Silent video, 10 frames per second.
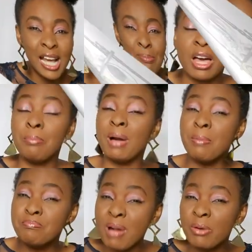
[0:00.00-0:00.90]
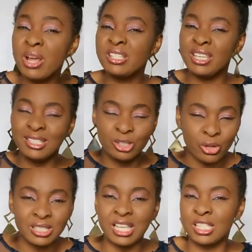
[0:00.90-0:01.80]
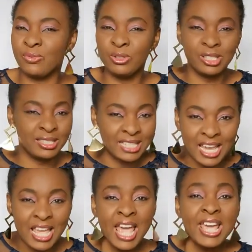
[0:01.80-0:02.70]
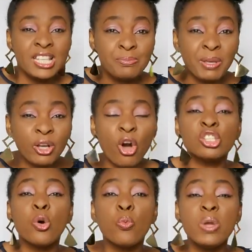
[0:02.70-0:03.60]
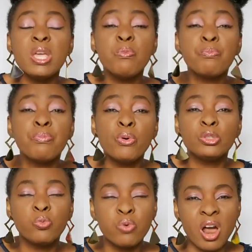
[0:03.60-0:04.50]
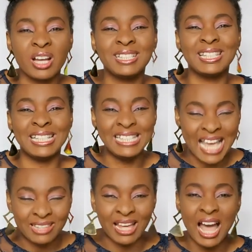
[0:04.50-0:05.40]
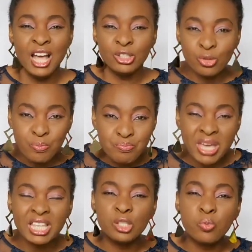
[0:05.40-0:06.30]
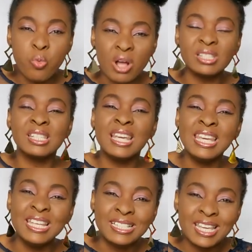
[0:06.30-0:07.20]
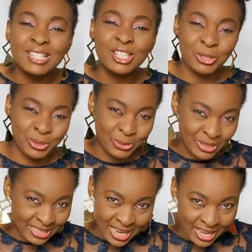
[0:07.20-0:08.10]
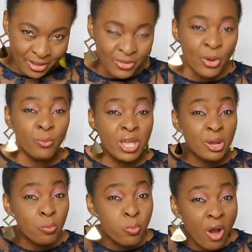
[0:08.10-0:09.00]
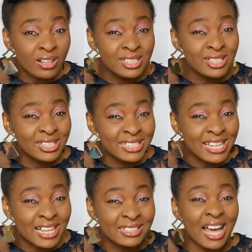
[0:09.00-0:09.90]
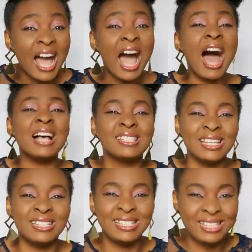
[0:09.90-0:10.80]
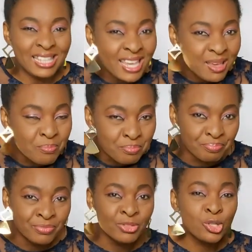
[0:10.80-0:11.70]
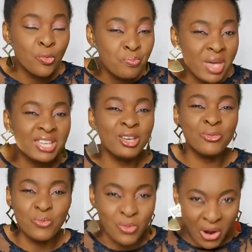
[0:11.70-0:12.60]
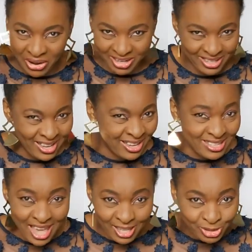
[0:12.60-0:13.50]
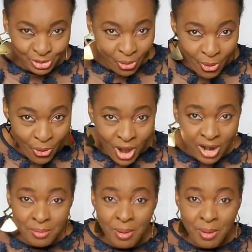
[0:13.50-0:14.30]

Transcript: that my marriage is successful today, is because we put work together to make it what it is today. We worked together as a team to make it work. Yes, so